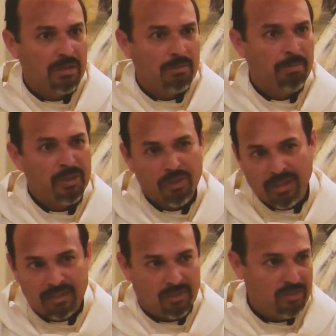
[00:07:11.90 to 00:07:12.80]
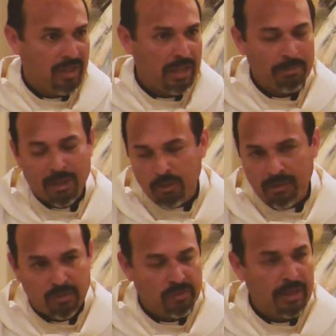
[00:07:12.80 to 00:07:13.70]
but they're not the same. They don't
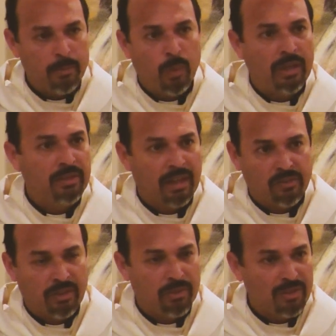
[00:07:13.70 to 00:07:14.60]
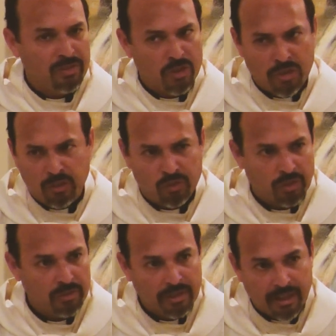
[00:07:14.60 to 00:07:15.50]
have the same weight as every decision, and
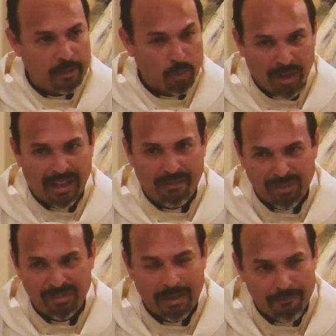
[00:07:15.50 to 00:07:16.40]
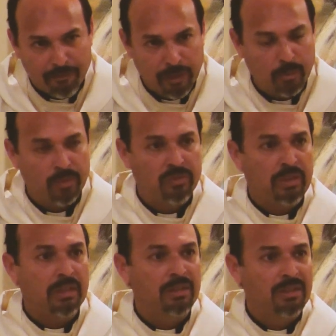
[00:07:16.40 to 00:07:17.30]
certainly they do not have the same
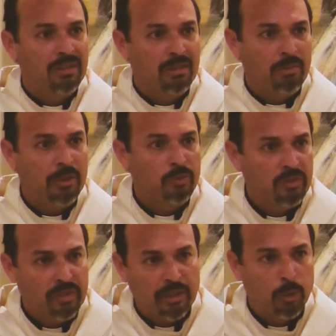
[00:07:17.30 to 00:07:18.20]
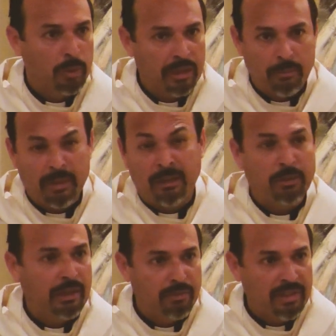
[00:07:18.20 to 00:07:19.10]
frequency. We don't decide who we're going to
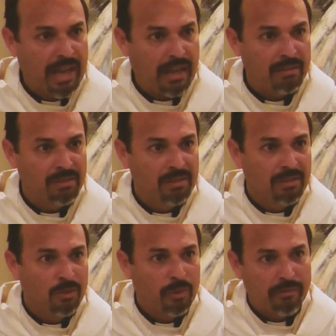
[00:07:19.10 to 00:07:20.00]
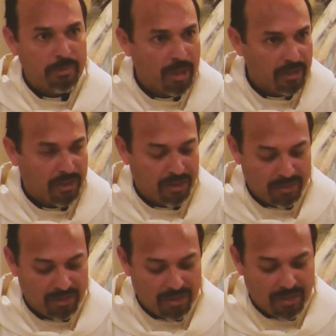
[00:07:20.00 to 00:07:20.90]
marry every day or every month.
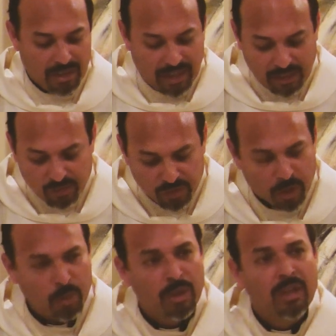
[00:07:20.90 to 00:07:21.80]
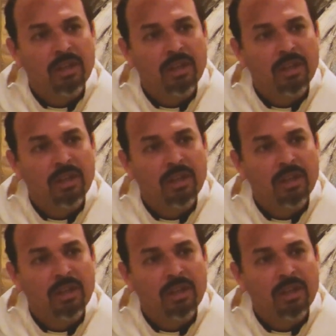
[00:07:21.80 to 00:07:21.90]
And so